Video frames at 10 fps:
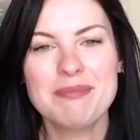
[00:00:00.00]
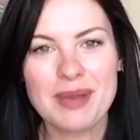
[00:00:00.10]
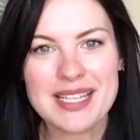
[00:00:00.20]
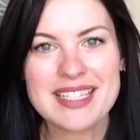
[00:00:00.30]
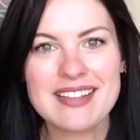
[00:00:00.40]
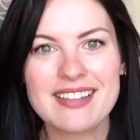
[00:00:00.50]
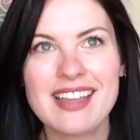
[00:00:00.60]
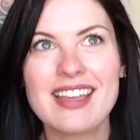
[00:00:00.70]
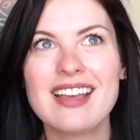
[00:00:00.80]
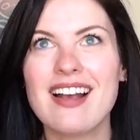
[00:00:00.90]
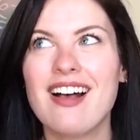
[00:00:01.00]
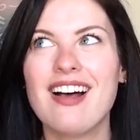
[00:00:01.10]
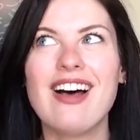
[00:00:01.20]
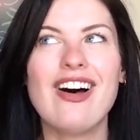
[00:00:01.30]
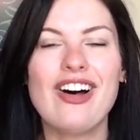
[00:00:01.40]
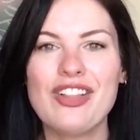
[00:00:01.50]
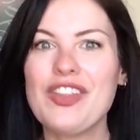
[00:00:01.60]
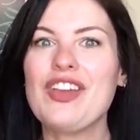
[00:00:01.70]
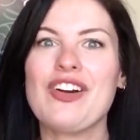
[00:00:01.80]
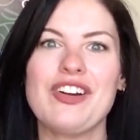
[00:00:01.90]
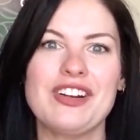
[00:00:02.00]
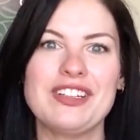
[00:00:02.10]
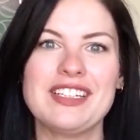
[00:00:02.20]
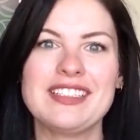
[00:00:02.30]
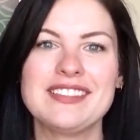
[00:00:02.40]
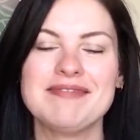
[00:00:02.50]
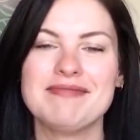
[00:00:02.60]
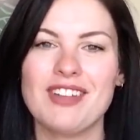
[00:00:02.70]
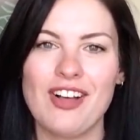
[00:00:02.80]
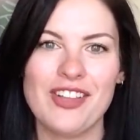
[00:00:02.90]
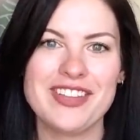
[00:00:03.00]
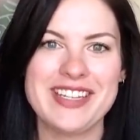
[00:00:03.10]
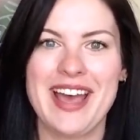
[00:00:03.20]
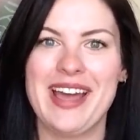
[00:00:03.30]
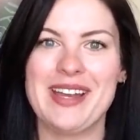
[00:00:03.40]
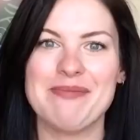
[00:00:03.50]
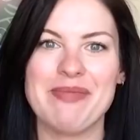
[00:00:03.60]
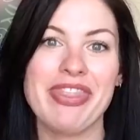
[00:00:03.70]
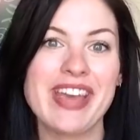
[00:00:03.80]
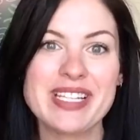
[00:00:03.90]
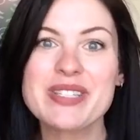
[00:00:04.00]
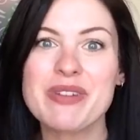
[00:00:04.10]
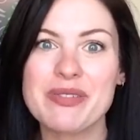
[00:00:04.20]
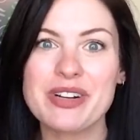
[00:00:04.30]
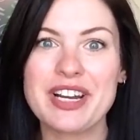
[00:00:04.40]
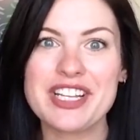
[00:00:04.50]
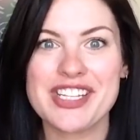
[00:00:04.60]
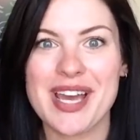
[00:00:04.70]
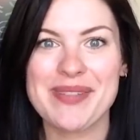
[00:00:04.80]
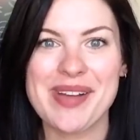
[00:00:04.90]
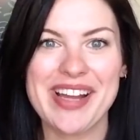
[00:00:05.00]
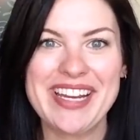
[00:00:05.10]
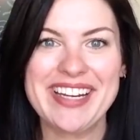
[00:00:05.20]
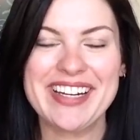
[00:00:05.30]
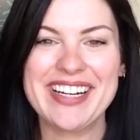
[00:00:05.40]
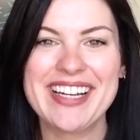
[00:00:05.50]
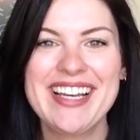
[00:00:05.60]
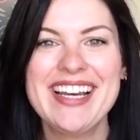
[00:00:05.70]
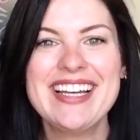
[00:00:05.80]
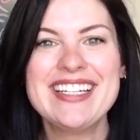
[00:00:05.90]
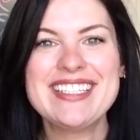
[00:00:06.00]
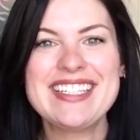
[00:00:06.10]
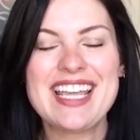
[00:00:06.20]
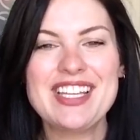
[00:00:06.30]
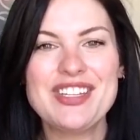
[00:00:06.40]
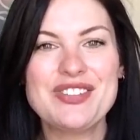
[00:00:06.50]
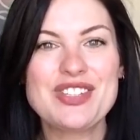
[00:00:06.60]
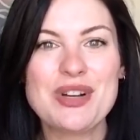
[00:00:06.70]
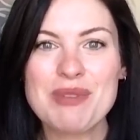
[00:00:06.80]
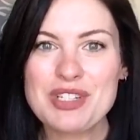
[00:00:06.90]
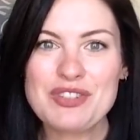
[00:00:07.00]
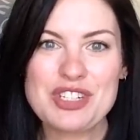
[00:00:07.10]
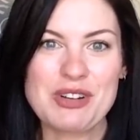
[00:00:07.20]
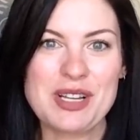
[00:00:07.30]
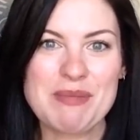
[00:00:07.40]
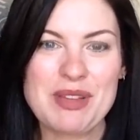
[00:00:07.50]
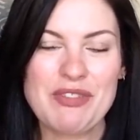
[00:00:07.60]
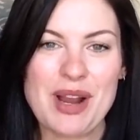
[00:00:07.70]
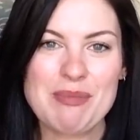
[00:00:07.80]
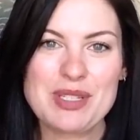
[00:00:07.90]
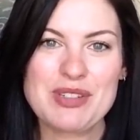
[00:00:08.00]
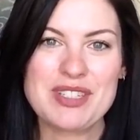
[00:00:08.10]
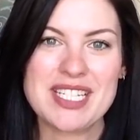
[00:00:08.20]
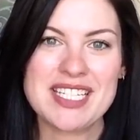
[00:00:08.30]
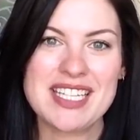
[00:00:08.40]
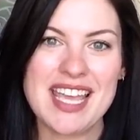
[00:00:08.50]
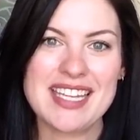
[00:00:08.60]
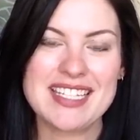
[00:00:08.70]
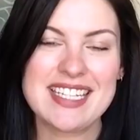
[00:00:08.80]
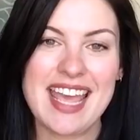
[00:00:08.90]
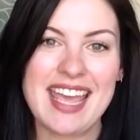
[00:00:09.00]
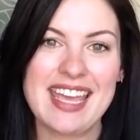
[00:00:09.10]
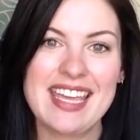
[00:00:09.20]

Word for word: Basically all the yarn all the time. That's what we're going to chat about here. Thank you so much for joining me for episode 68 today.